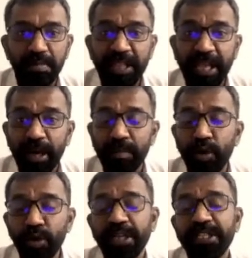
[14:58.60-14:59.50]
there are
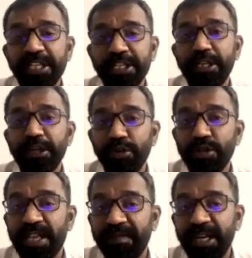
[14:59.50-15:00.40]
more than 16 to
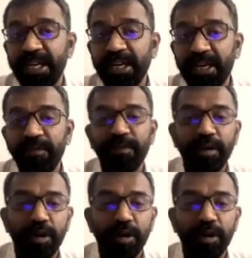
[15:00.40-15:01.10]
17 different